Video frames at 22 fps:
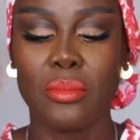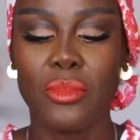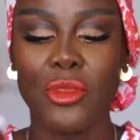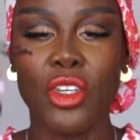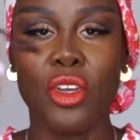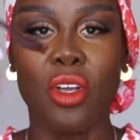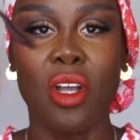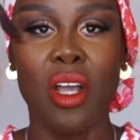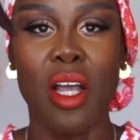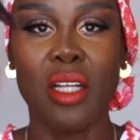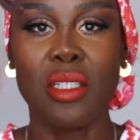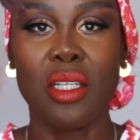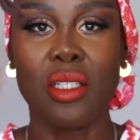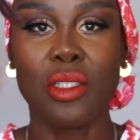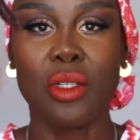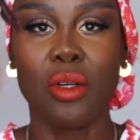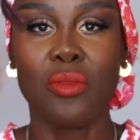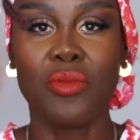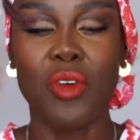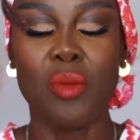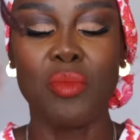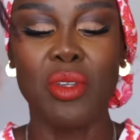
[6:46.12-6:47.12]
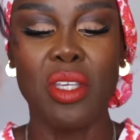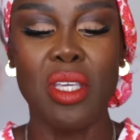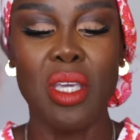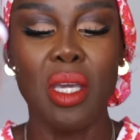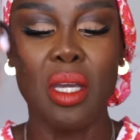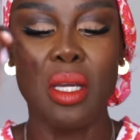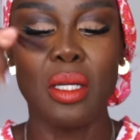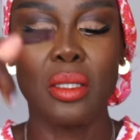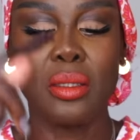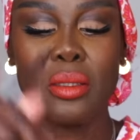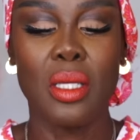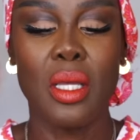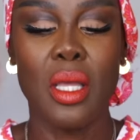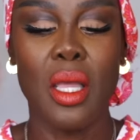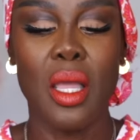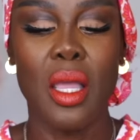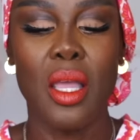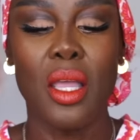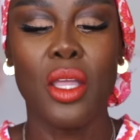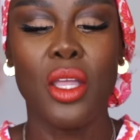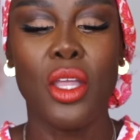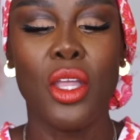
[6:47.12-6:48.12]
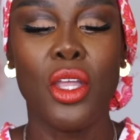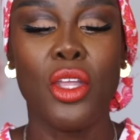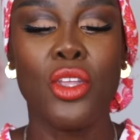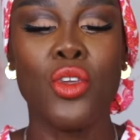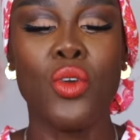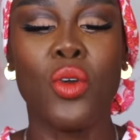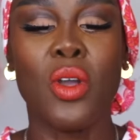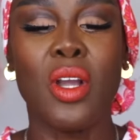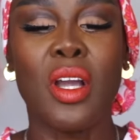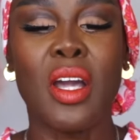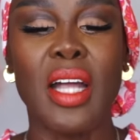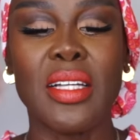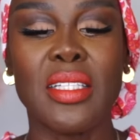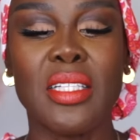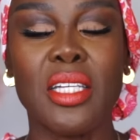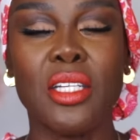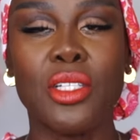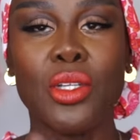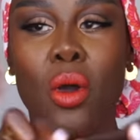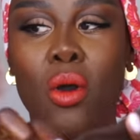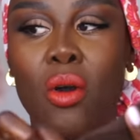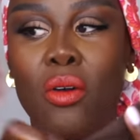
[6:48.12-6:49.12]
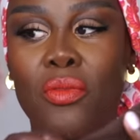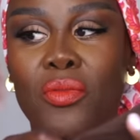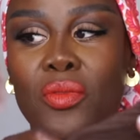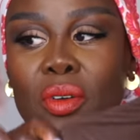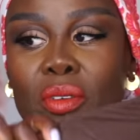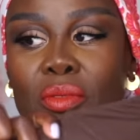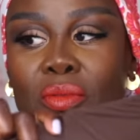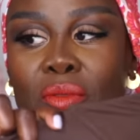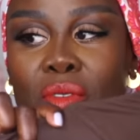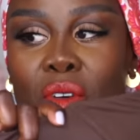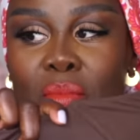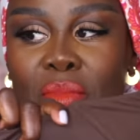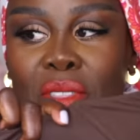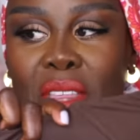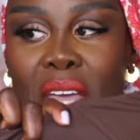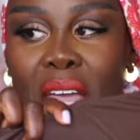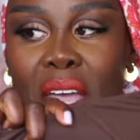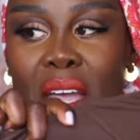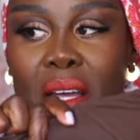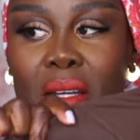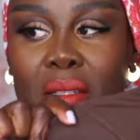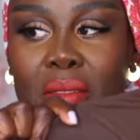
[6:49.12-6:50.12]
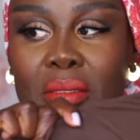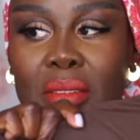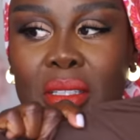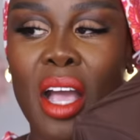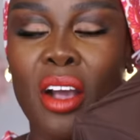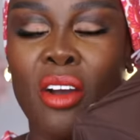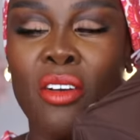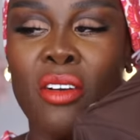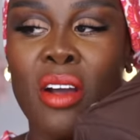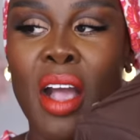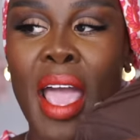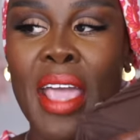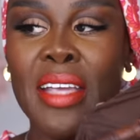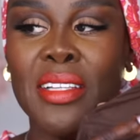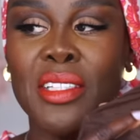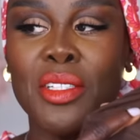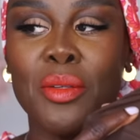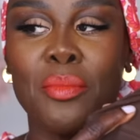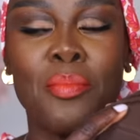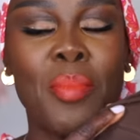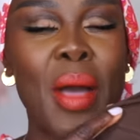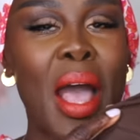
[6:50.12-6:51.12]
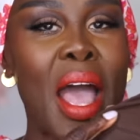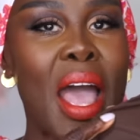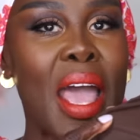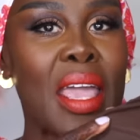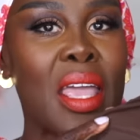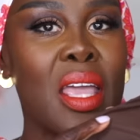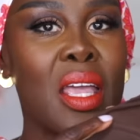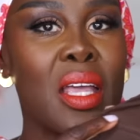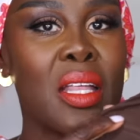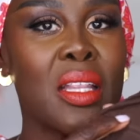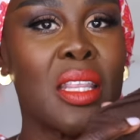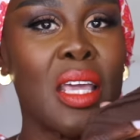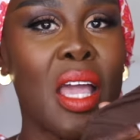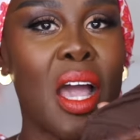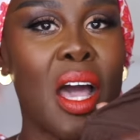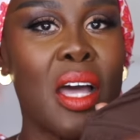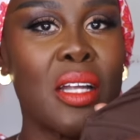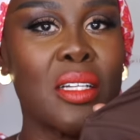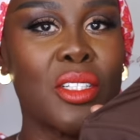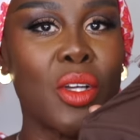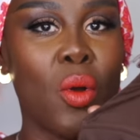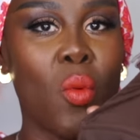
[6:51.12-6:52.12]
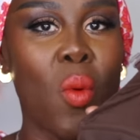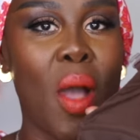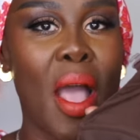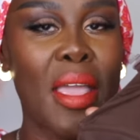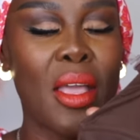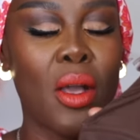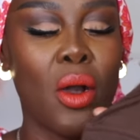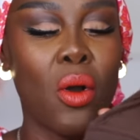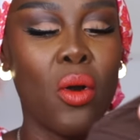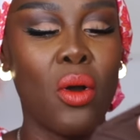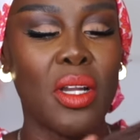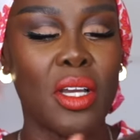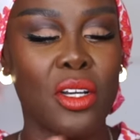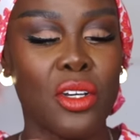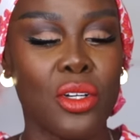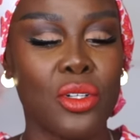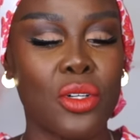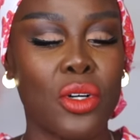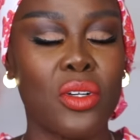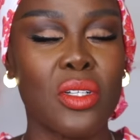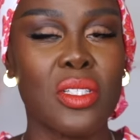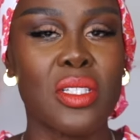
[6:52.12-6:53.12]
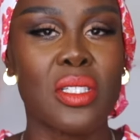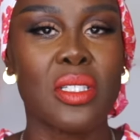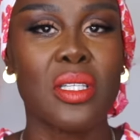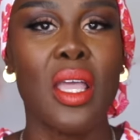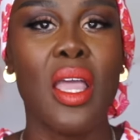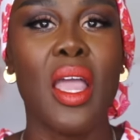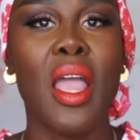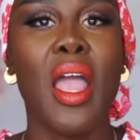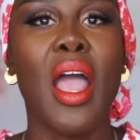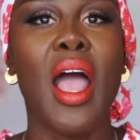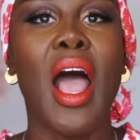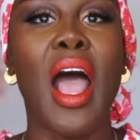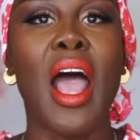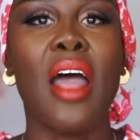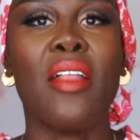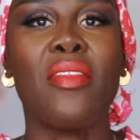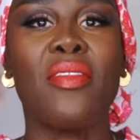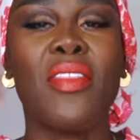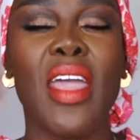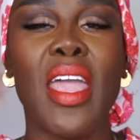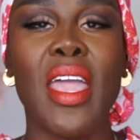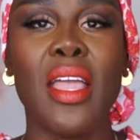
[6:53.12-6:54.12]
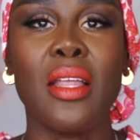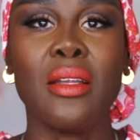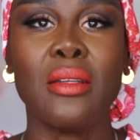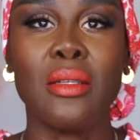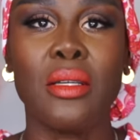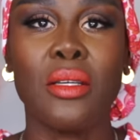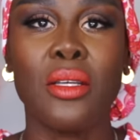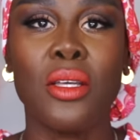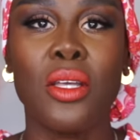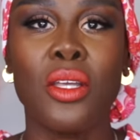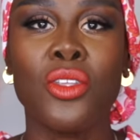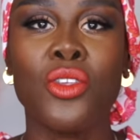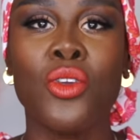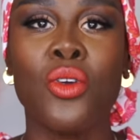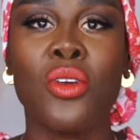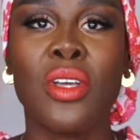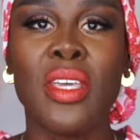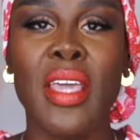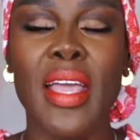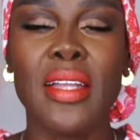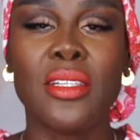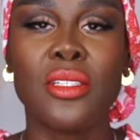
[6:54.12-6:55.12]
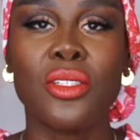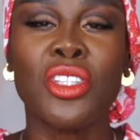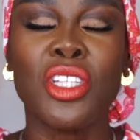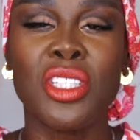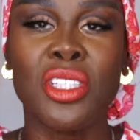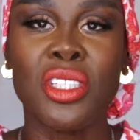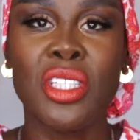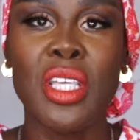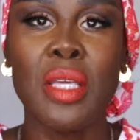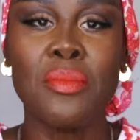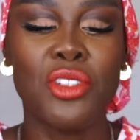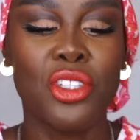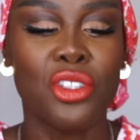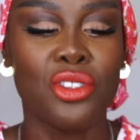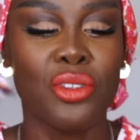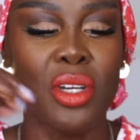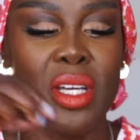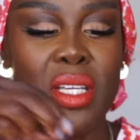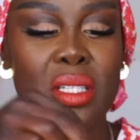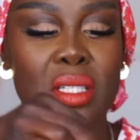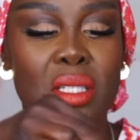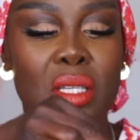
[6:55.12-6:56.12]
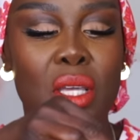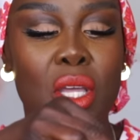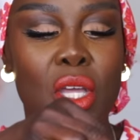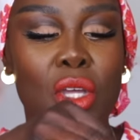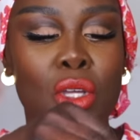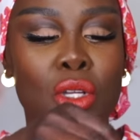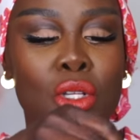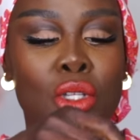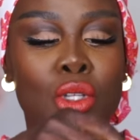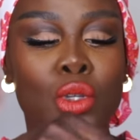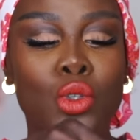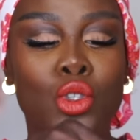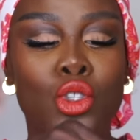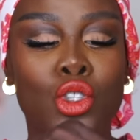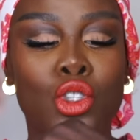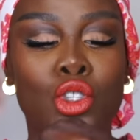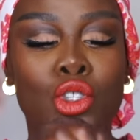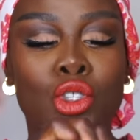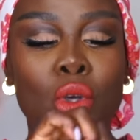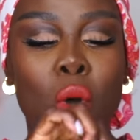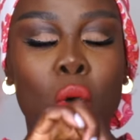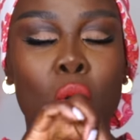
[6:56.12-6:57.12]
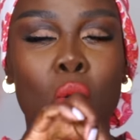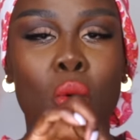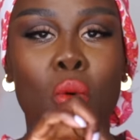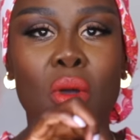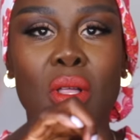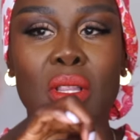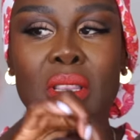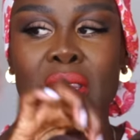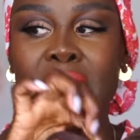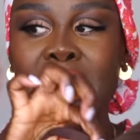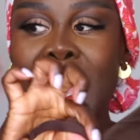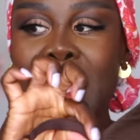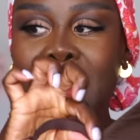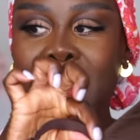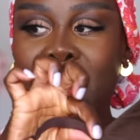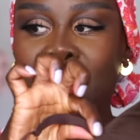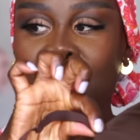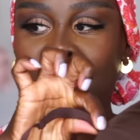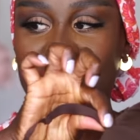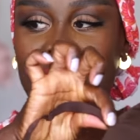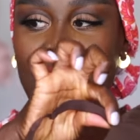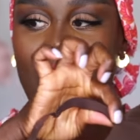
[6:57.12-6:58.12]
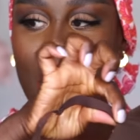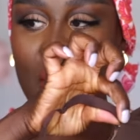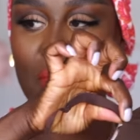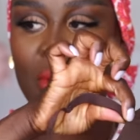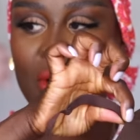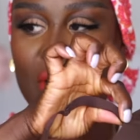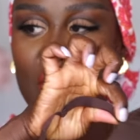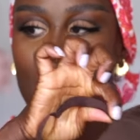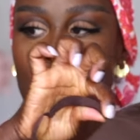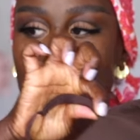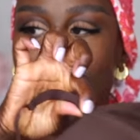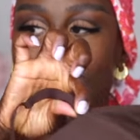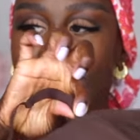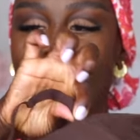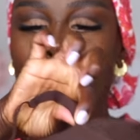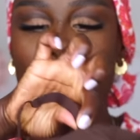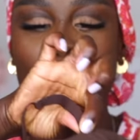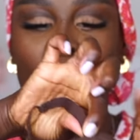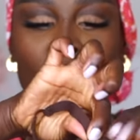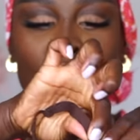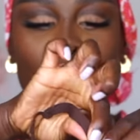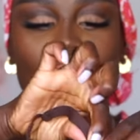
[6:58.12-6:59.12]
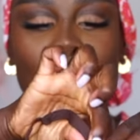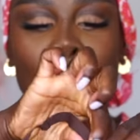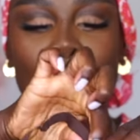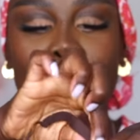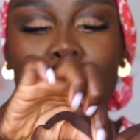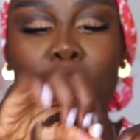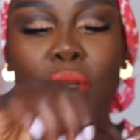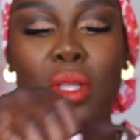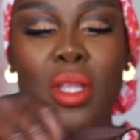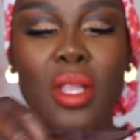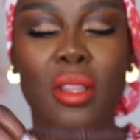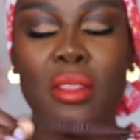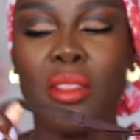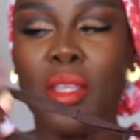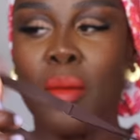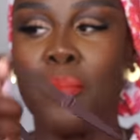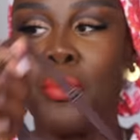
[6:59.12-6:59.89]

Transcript: You cut it off from here. You cut it off from there, right by the underwire all across. And then you get the seamstress to sew that strap onto the